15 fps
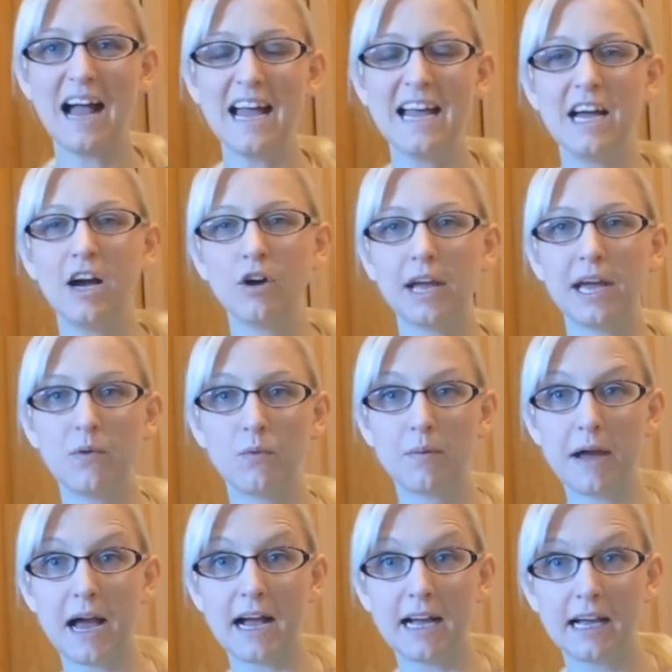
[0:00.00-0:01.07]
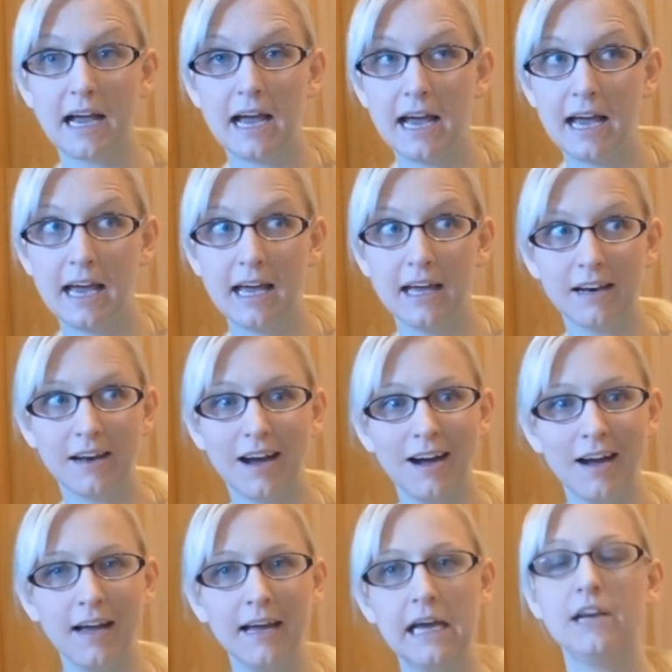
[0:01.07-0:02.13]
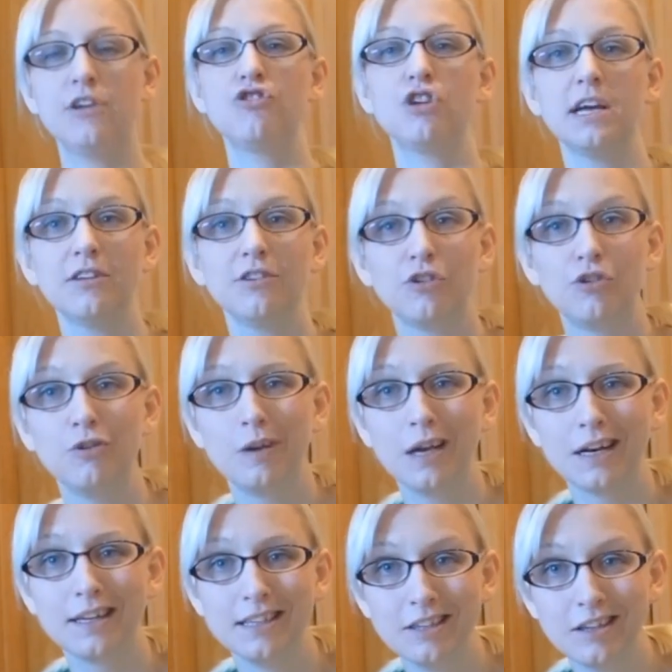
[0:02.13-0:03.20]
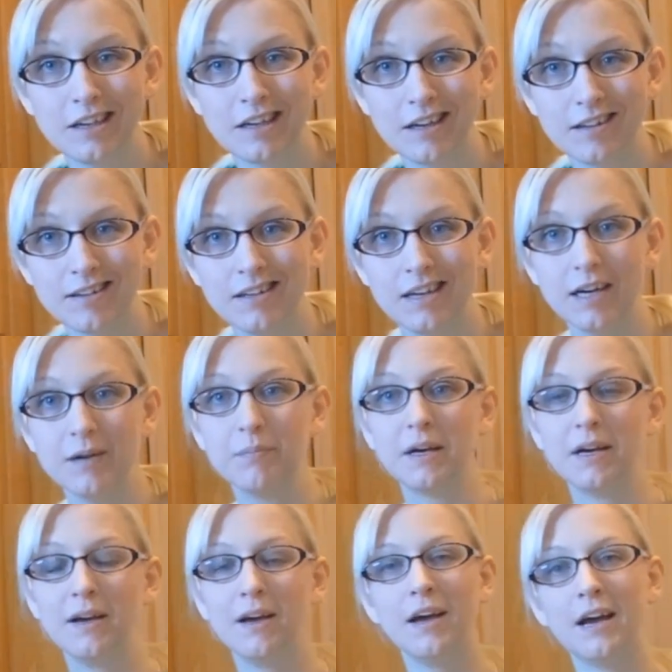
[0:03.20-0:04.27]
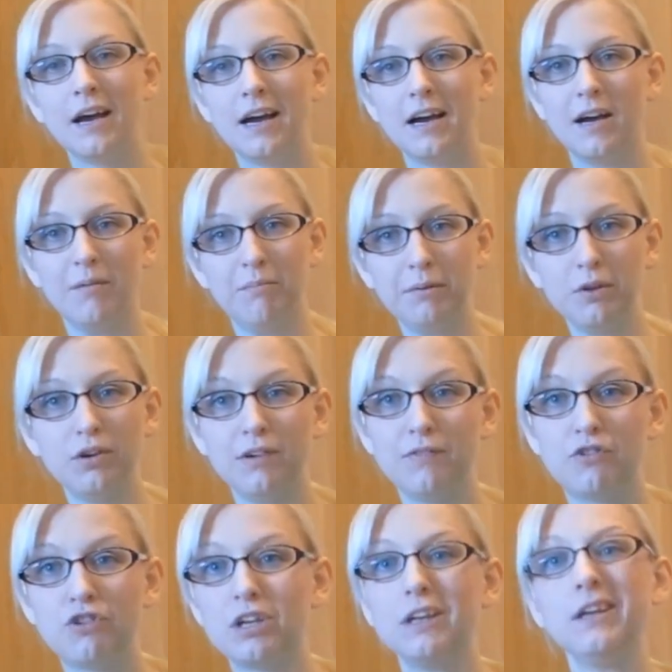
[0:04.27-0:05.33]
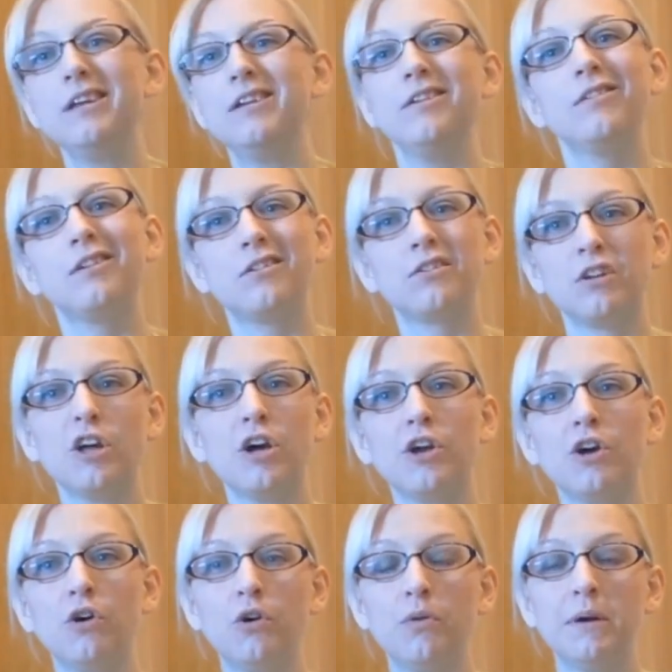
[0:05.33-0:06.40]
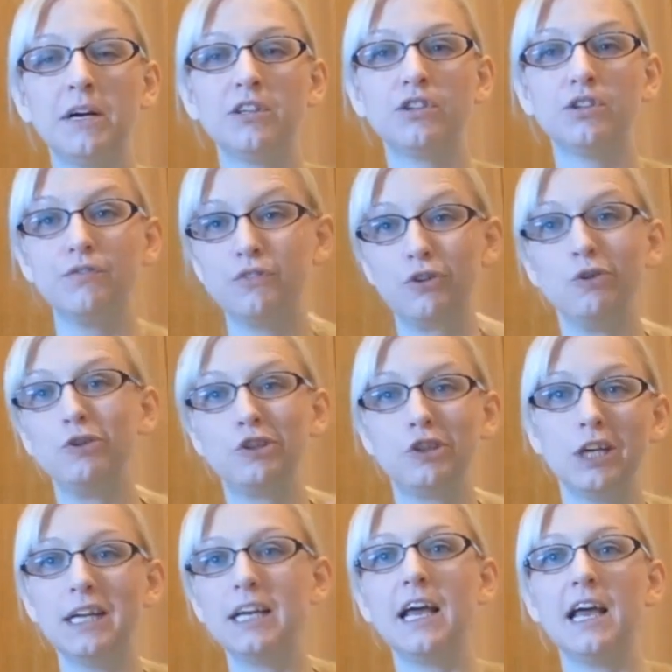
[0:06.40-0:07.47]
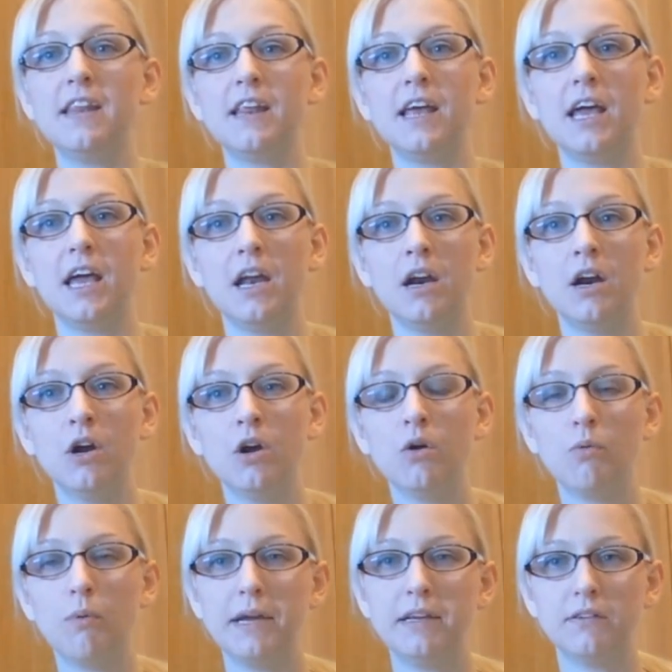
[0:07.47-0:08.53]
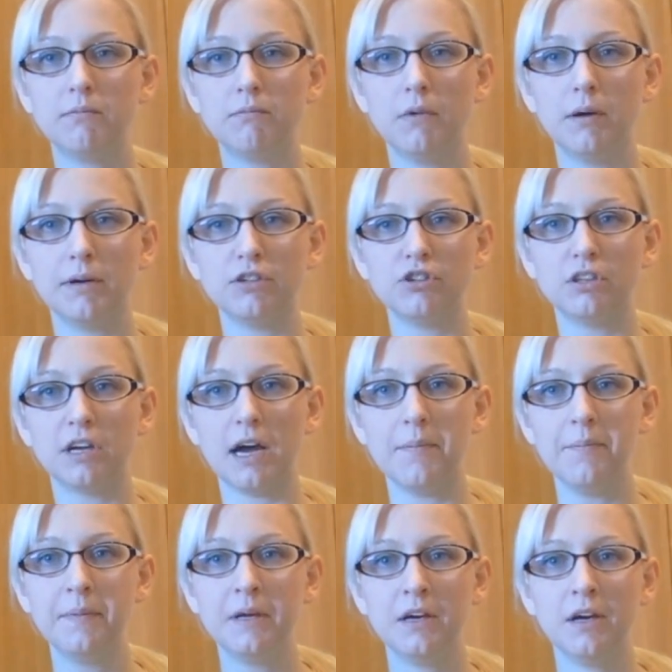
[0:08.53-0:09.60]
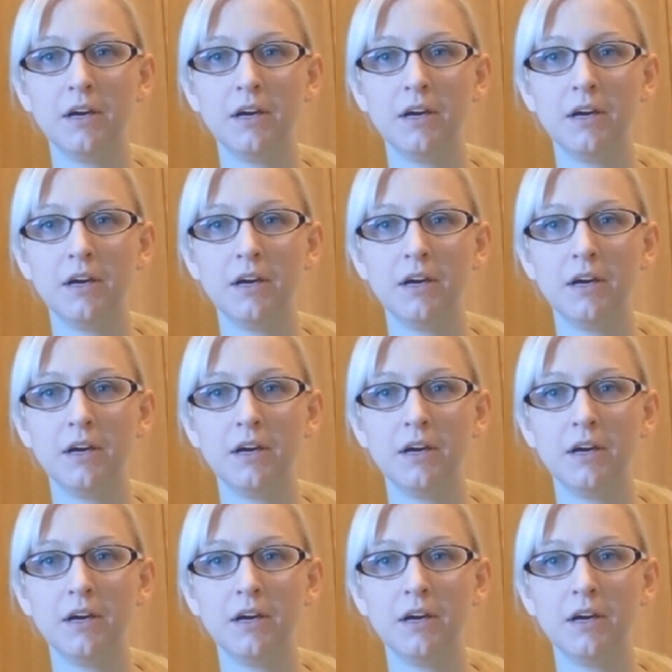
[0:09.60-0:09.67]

Hi, okay, we're back. And I had a chance to get a little gussied up. Beauty of chili is there's a whole bunch of do shit and then wait a bunch of time.